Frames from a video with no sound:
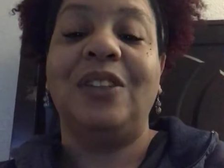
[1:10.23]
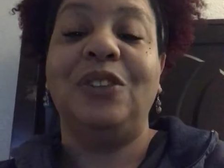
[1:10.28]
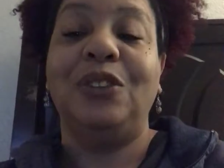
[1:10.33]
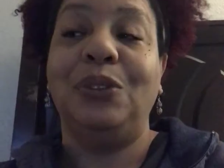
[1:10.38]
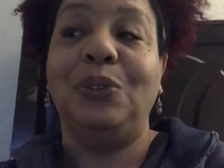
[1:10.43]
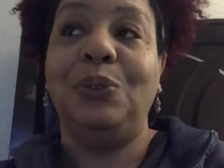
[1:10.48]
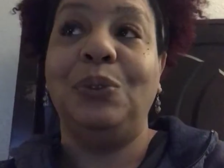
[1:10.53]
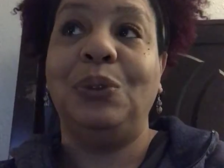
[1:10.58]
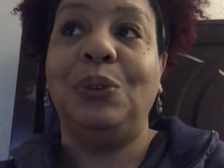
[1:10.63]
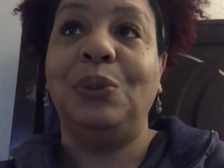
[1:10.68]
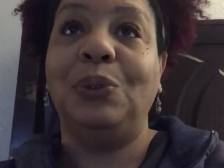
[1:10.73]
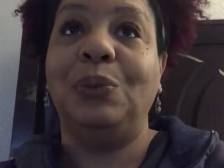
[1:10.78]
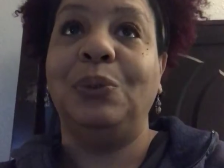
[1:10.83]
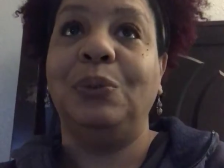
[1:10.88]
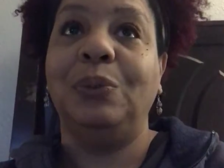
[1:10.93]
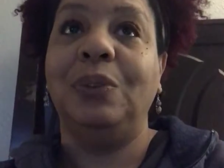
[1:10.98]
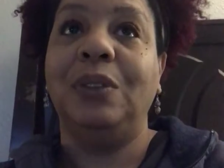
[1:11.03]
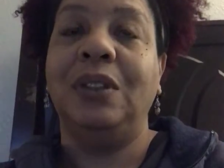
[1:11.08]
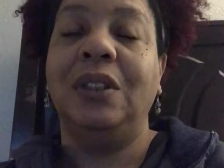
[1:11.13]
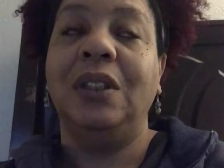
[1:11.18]
due
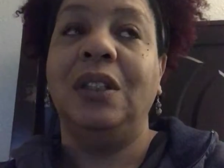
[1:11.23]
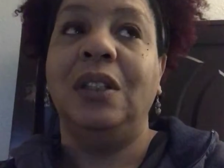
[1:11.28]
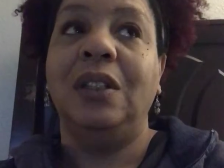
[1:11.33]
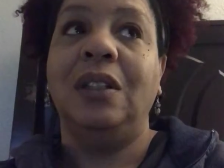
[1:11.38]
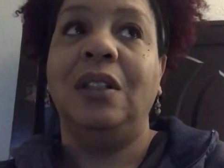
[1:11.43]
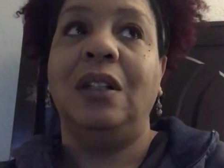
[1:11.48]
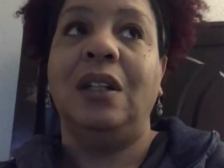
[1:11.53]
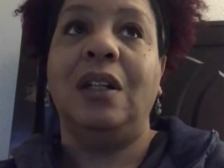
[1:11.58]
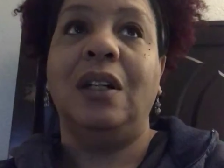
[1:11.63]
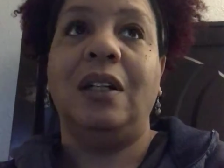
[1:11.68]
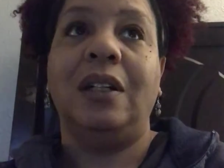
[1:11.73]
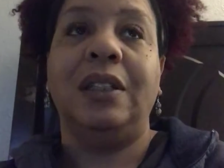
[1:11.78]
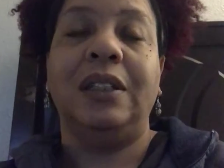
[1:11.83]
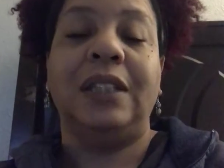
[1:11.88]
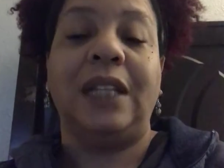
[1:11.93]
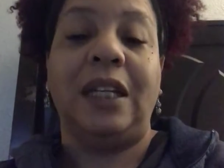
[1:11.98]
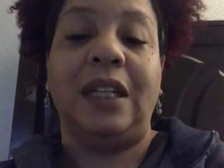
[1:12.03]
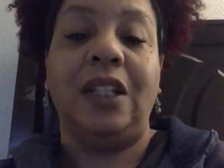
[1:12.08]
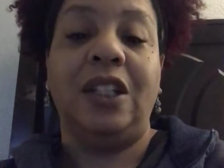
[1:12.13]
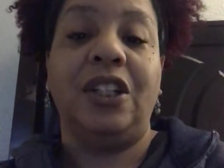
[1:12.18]
to uh,
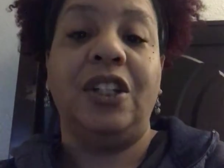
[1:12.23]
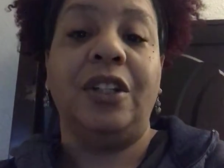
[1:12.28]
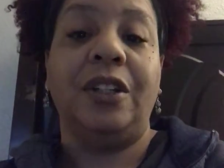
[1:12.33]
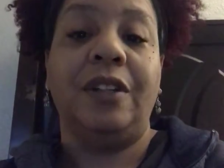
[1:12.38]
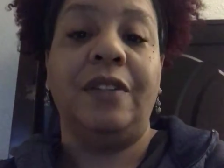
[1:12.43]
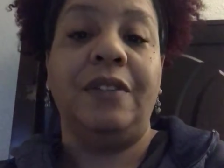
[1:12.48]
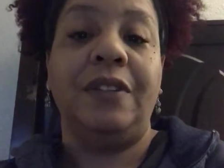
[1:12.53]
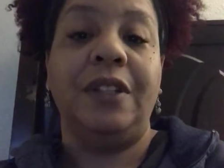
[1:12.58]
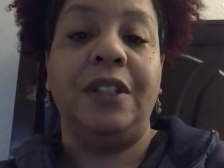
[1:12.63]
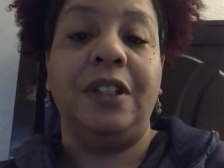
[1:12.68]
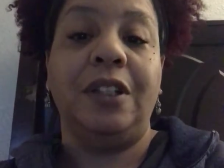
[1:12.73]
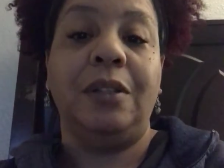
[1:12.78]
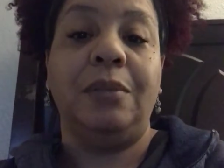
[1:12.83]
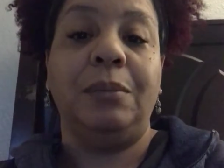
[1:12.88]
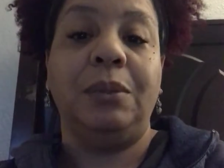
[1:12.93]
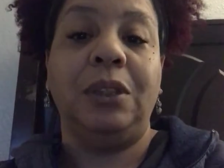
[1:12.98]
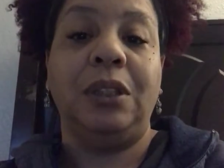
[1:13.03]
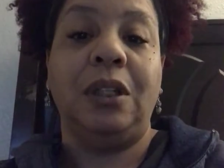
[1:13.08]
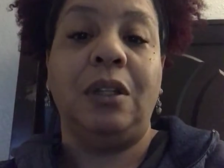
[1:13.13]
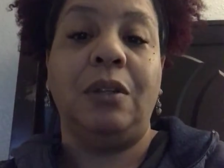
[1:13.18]
taking care of
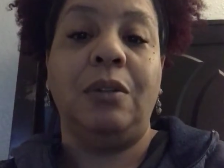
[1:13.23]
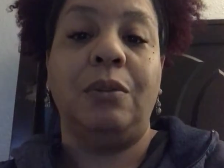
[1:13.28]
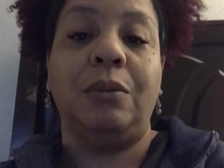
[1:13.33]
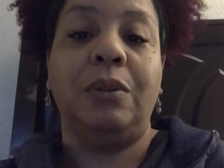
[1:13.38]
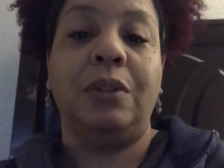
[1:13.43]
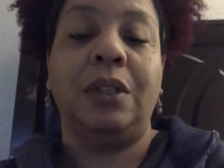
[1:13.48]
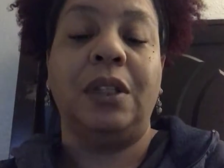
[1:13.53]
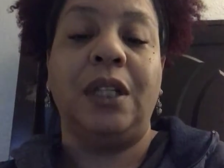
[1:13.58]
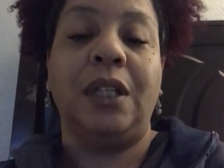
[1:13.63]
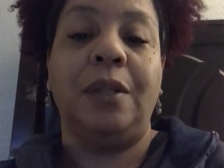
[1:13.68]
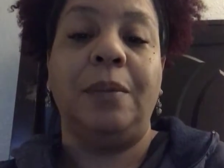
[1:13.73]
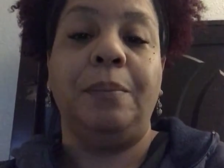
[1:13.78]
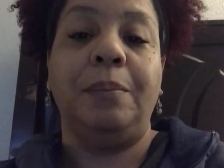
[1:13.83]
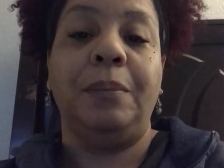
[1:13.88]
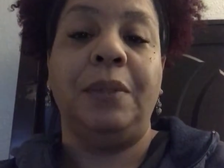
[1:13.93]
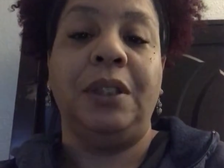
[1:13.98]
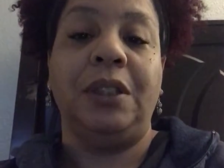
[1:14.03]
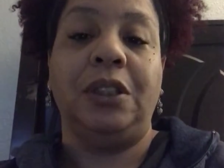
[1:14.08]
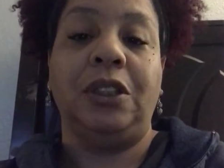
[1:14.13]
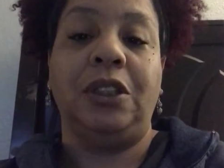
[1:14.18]
him so keep
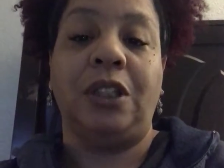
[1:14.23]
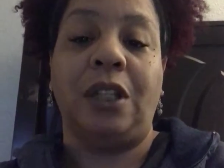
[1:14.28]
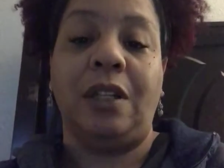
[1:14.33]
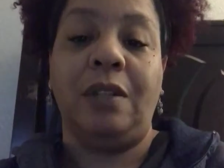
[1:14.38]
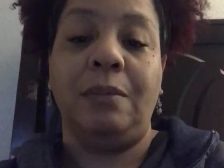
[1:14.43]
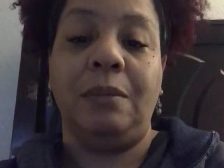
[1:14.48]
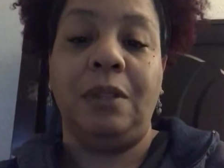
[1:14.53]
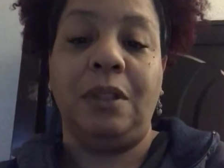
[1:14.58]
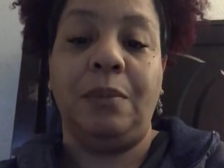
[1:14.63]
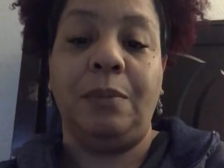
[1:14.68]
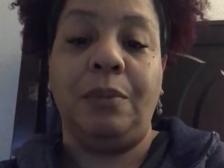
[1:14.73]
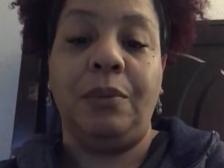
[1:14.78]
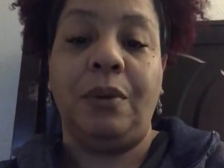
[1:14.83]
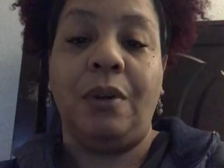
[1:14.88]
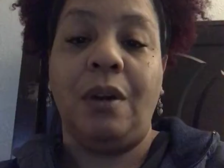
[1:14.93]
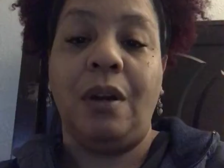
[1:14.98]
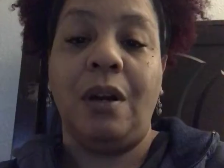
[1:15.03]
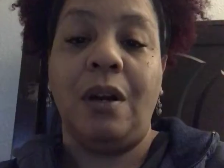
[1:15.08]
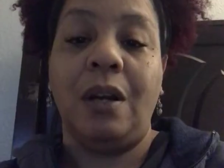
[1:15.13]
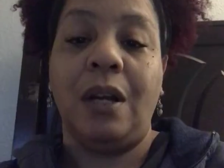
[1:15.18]
me and james in
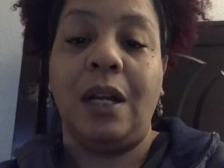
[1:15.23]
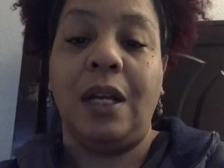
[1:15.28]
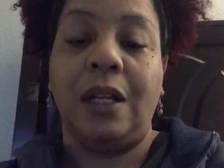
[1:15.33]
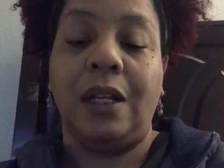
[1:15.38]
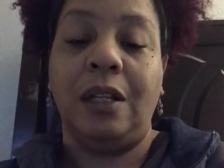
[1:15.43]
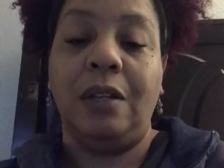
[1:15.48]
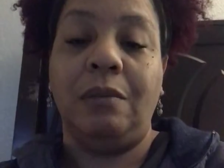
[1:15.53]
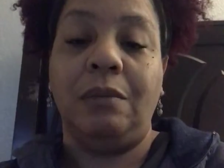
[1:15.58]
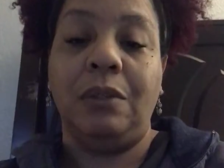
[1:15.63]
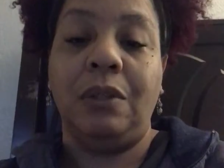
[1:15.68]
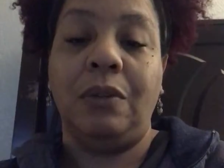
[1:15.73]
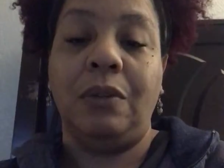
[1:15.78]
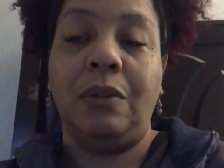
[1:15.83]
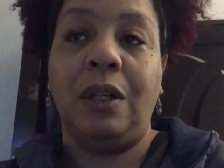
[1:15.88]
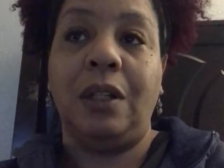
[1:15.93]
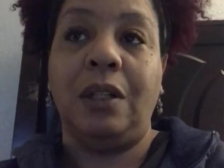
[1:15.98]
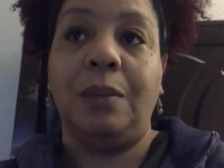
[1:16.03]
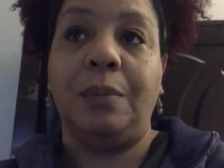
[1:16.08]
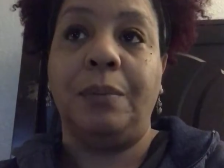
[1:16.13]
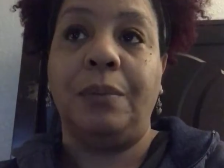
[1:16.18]
prayer and keep
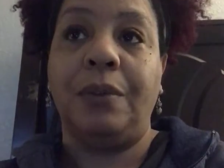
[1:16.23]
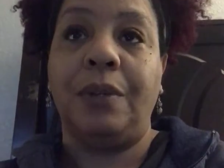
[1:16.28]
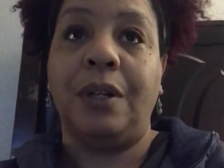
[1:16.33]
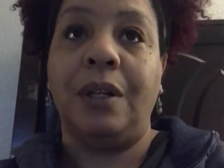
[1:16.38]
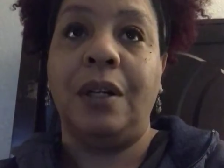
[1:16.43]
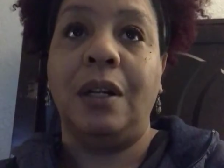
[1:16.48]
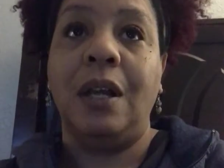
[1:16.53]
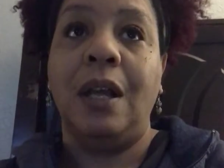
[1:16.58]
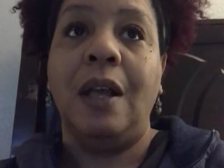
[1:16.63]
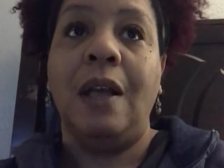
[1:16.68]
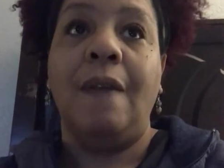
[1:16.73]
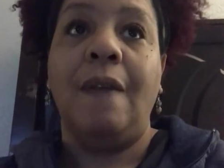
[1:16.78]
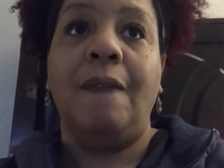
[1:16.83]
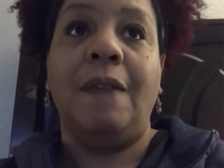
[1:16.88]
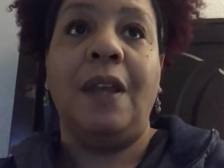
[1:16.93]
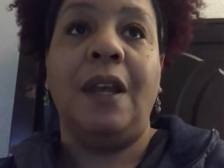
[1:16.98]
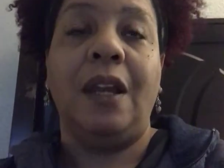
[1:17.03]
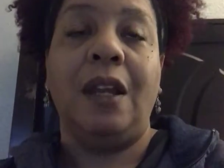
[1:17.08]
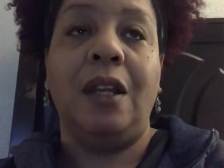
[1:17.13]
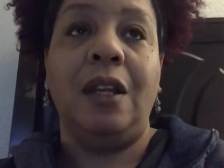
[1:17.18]
noel in prayer
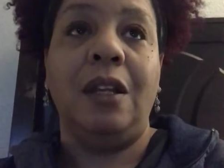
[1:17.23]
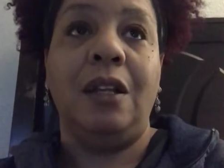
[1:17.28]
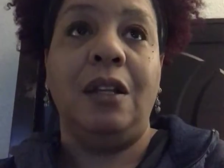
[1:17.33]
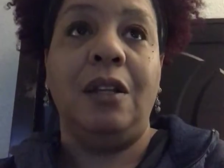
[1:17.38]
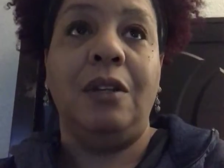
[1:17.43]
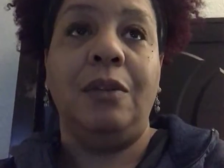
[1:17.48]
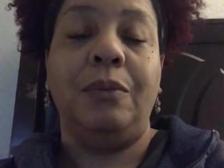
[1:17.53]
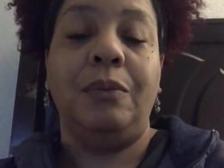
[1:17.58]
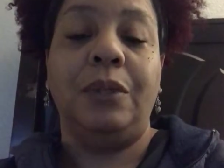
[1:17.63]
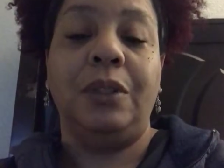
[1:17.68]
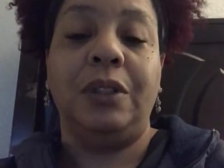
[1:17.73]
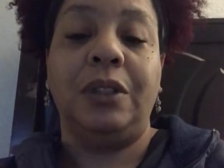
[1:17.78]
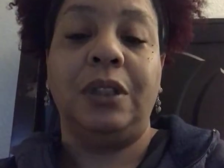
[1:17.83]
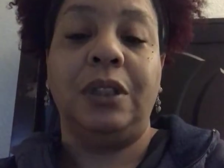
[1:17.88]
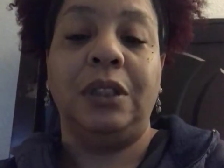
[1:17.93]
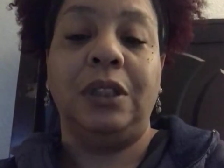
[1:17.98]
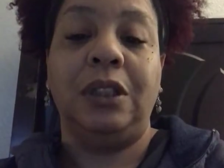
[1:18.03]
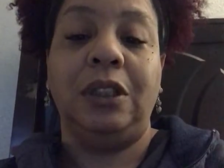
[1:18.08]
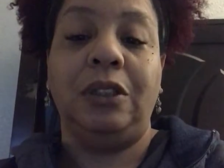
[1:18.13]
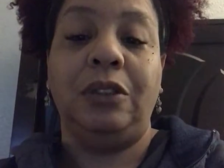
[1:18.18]
that he will
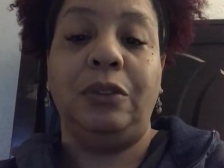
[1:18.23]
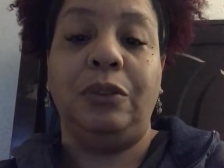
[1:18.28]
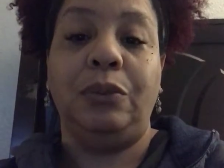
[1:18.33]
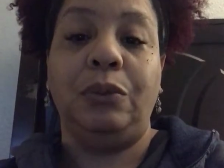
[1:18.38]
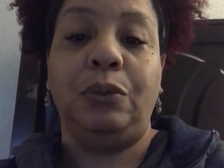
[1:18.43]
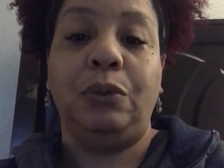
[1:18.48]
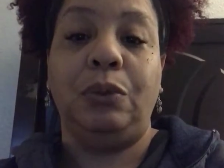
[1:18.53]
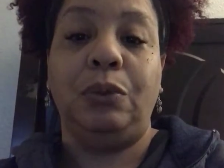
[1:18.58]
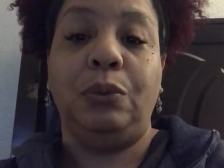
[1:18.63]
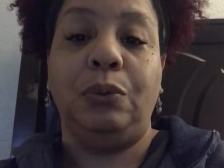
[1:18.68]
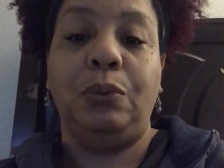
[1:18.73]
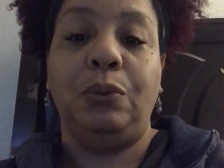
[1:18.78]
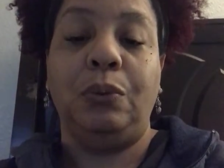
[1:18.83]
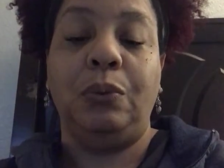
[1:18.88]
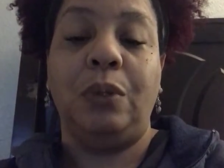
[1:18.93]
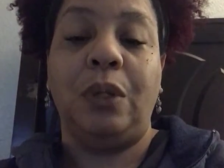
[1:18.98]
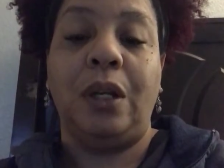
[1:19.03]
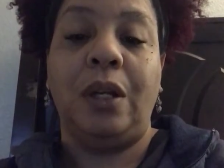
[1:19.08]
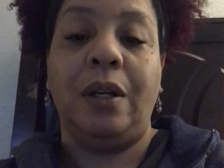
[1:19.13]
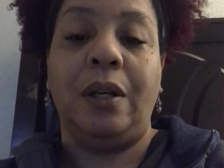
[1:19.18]
continue
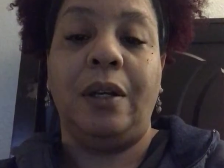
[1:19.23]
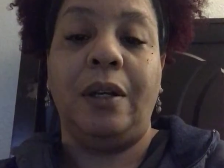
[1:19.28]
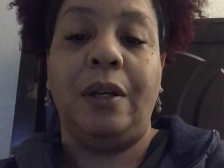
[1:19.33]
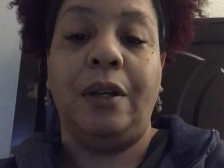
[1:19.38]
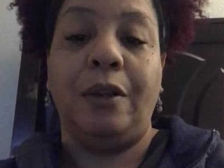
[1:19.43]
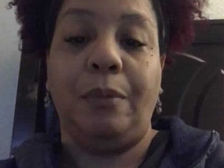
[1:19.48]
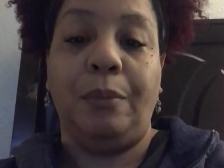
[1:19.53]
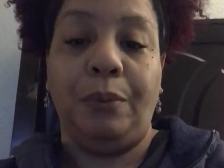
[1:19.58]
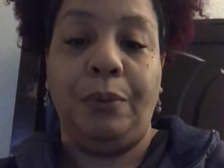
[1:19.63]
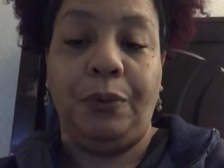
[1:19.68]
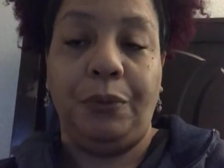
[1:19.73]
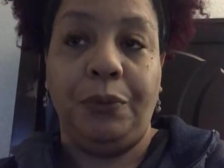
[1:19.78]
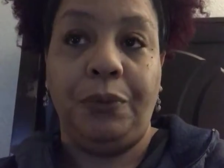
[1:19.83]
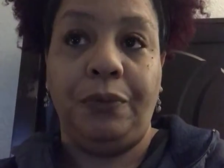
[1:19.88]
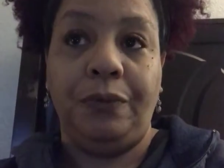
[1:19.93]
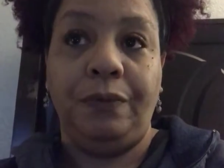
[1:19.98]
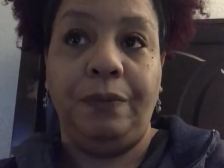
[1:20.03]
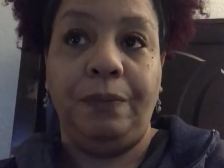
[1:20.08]
to uh, improve